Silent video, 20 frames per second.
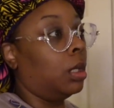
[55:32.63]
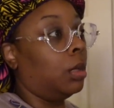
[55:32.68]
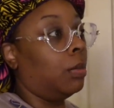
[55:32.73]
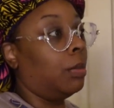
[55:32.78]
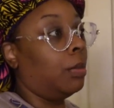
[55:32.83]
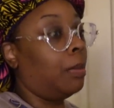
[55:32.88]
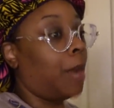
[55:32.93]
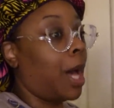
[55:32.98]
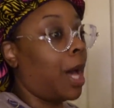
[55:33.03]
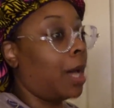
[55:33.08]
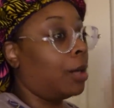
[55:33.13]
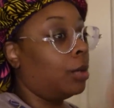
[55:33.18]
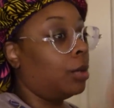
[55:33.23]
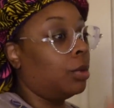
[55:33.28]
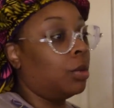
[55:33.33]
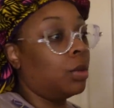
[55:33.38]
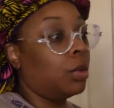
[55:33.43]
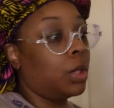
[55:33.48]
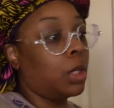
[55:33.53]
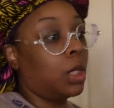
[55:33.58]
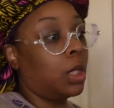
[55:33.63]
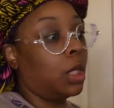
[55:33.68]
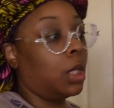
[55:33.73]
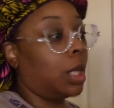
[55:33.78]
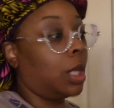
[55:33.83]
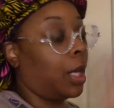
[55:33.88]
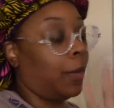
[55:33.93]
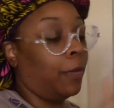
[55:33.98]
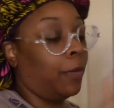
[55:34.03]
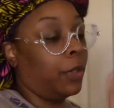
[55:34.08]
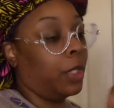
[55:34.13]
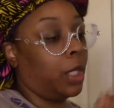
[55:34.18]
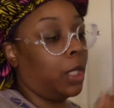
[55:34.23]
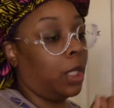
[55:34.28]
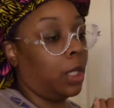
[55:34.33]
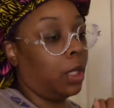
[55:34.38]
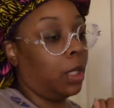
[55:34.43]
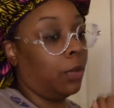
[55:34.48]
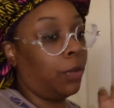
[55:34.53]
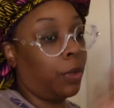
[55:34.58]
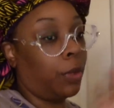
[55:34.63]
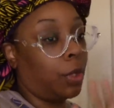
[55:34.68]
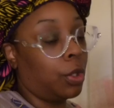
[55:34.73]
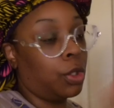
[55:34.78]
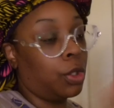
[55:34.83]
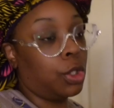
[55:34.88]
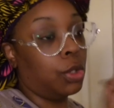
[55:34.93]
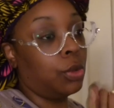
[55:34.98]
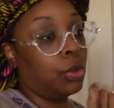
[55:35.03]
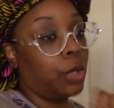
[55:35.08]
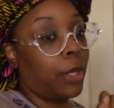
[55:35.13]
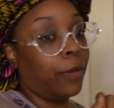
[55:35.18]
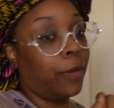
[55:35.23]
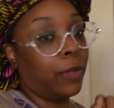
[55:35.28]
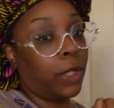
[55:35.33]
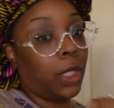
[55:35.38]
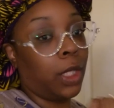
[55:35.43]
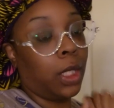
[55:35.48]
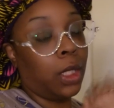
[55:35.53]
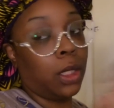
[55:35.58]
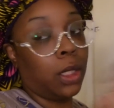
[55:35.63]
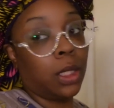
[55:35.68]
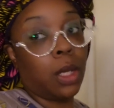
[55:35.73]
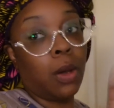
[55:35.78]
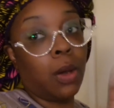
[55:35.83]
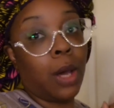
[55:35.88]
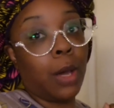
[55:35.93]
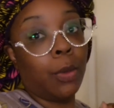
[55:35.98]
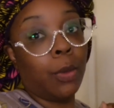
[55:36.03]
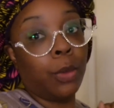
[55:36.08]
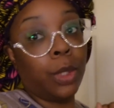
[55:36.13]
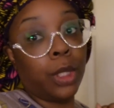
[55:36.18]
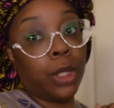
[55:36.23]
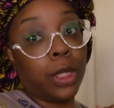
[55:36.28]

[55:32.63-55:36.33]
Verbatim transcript: models, everything, photo shoot, everything. So we'll